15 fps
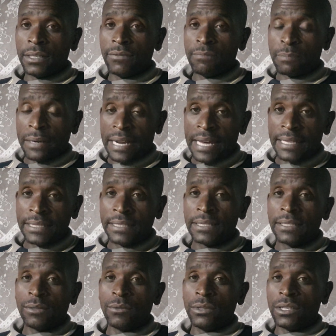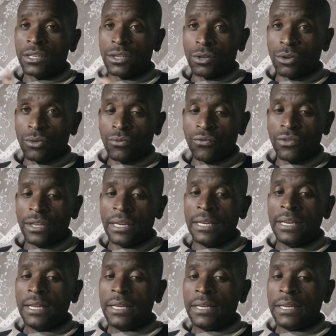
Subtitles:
give plants with chlorophyll,